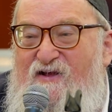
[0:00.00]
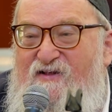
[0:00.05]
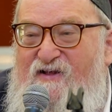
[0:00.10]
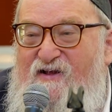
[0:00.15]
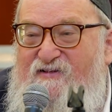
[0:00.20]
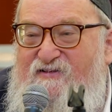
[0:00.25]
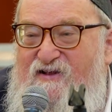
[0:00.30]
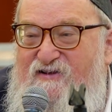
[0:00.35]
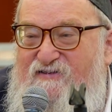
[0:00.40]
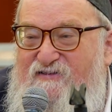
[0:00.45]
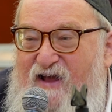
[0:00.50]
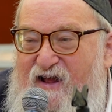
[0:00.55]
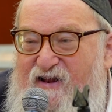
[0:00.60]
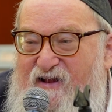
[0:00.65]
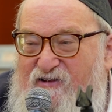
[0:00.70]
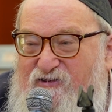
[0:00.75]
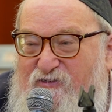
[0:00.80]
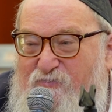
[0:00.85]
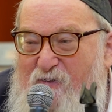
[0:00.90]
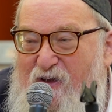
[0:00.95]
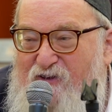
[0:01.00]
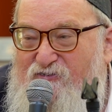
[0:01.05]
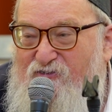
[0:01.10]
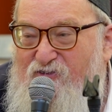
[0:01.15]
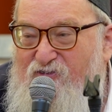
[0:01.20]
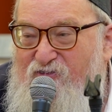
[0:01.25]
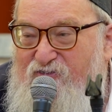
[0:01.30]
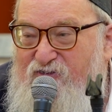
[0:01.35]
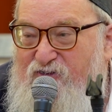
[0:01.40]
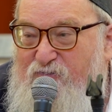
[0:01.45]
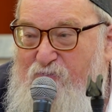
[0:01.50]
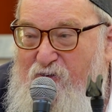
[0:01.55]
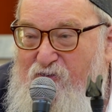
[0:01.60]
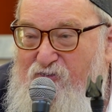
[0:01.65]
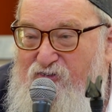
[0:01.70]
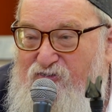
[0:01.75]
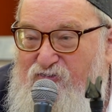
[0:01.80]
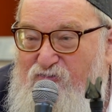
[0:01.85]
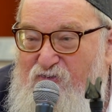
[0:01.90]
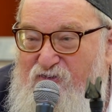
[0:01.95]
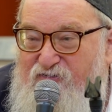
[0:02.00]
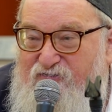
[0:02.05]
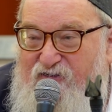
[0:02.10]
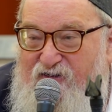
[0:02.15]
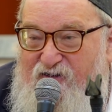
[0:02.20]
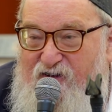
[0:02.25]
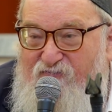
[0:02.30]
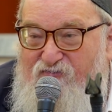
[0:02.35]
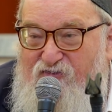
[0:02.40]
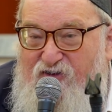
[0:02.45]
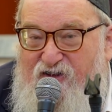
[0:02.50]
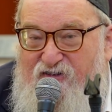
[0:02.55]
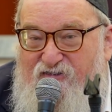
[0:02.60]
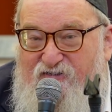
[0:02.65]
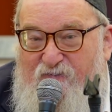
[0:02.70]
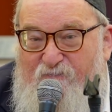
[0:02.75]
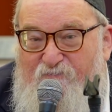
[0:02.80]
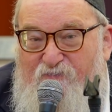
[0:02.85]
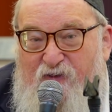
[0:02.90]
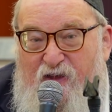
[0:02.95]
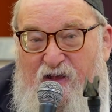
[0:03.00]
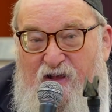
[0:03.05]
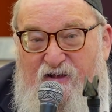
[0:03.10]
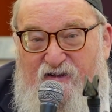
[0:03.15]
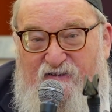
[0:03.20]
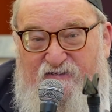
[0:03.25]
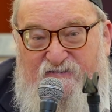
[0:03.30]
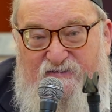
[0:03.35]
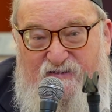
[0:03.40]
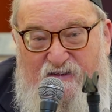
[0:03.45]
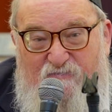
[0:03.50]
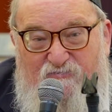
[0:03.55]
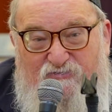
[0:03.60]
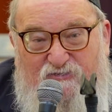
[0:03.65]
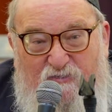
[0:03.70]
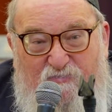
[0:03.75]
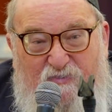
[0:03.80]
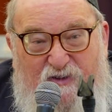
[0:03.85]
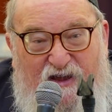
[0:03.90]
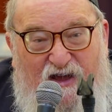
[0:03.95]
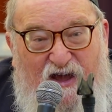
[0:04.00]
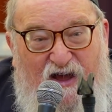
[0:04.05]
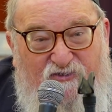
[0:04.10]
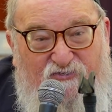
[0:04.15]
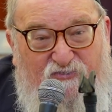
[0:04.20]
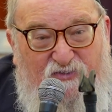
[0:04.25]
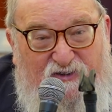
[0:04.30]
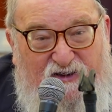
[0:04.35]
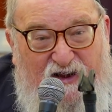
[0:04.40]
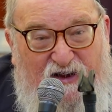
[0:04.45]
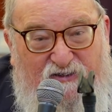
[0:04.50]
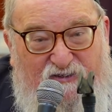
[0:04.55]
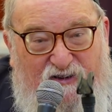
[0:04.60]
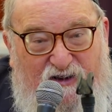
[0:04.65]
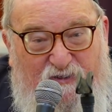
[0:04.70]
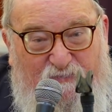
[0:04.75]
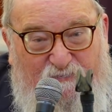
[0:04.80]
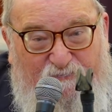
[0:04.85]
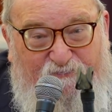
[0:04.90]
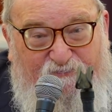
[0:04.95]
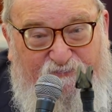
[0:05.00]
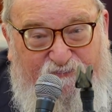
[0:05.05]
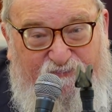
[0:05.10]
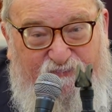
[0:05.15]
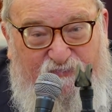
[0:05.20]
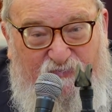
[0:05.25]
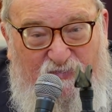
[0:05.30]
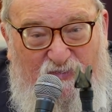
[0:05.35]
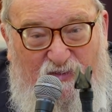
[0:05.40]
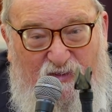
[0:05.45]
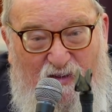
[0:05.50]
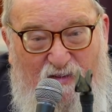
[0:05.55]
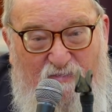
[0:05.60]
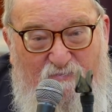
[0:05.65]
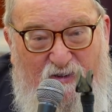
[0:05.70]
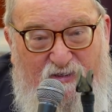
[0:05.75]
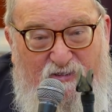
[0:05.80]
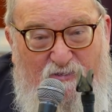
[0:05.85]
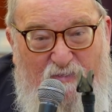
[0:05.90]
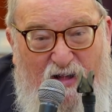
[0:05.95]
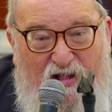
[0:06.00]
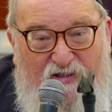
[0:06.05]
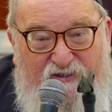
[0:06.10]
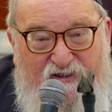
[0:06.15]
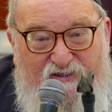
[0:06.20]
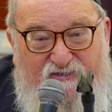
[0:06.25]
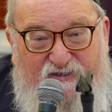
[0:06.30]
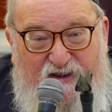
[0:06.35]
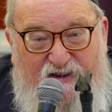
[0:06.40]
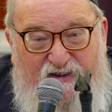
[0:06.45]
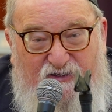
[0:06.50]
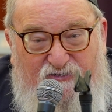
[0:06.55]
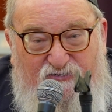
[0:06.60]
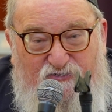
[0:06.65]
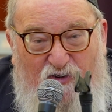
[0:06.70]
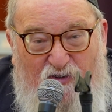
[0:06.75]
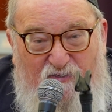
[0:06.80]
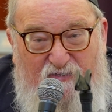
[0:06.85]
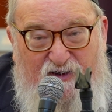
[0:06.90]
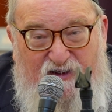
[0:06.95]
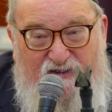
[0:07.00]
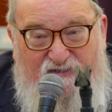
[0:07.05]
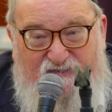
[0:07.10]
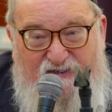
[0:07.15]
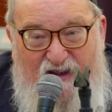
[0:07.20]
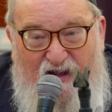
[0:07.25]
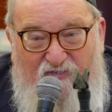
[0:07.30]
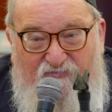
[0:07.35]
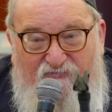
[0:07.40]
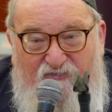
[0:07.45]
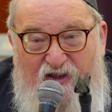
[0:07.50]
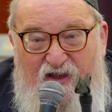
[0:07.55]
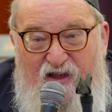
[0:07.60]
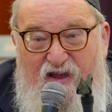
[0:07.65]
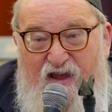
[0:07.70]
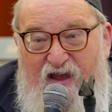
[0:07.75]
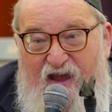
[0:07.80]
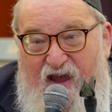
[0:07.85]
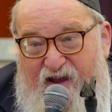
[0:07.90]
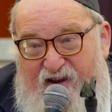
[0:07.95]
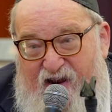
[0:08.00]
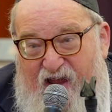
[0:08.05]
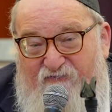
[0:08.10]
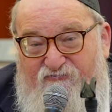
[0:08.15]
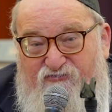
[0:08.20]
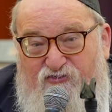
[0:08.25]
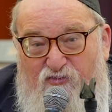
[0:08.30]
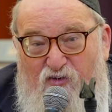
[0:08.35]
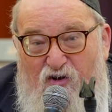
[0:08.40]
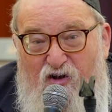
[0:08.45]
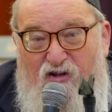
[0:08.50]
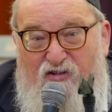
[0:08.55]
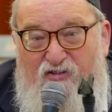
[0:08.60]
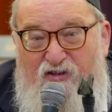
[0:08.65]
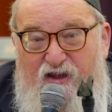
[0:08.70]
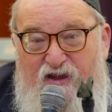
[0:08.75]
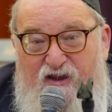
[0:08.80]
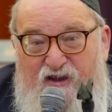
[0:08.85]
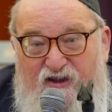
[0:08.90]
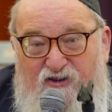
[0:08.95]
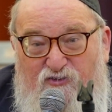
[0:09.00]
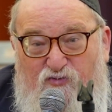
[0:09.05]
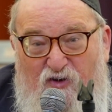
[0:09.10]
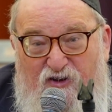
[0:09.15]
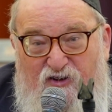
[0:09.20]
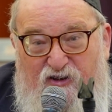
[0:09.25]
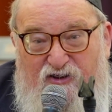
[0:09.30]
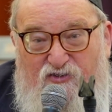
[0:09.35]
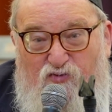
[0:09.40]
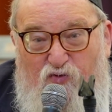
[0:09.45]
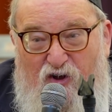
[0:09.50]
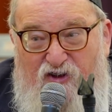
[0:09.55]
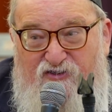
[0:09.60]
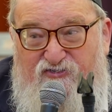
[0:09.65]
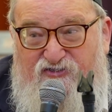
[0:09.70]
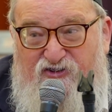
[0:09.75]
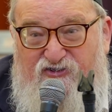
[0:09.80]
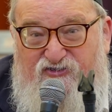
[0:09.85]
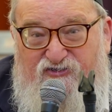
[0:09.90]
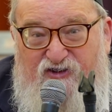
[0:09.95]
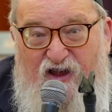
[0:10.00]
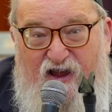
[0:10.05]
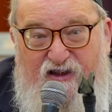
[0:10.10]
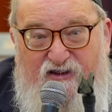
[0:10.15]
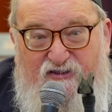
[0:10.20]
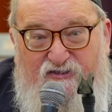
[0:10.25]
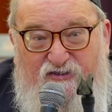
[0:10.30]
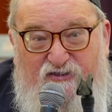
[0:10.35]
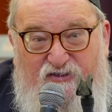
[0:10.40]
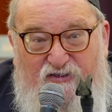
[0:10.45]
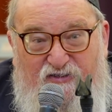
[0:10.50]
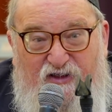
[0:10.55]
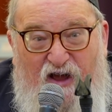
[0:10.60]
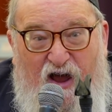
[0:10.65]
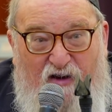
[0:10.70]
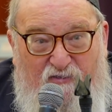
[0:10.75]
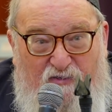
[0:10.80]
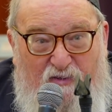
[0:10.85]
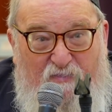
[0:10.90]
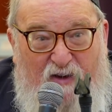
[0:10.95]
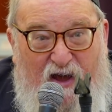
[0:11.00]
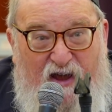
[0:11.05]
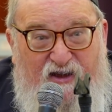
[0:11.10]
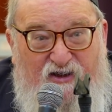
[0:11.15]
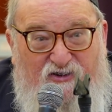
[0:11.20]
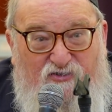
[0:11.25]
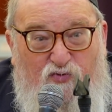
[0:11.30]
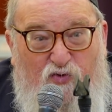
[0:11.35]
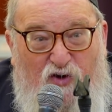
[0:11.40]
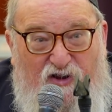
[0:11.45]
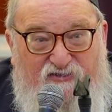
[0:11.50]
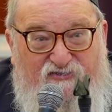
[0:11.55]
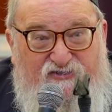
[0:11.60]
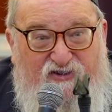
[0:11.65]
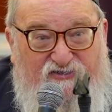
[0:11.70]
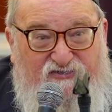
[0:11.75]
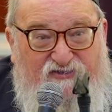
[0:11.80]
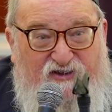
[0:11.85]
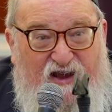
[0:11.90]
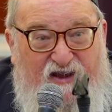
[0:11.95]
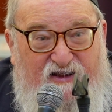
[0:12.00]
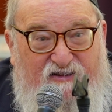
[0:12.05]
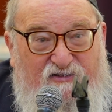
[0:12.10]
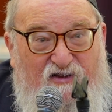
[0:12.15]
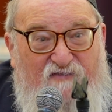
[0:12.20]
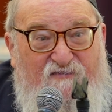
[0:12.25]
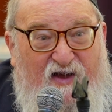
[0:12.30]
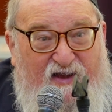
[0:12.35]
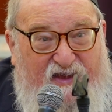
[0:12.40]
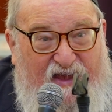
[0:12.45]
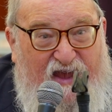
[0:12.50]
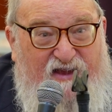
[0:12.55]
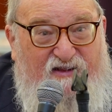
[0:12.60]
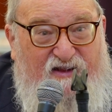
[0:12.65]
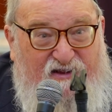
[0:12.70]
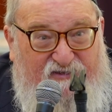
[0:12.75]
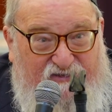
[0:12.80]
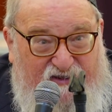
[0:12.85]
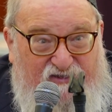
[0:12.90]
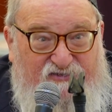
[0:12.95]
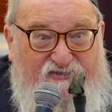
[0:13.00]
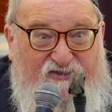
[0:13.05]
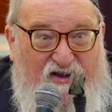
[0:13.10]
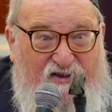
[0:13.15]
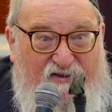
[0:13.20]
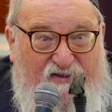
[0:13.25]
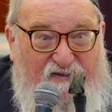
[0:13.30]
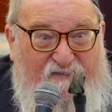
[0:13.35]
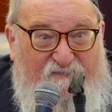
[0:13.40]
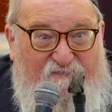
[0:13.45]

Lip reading: that this had a special spiritual significance seems to be contradicted by the Malki Tzedek story itself. And after all, it was the site, the Har HaBayit was the site of Akedat Yitzchak.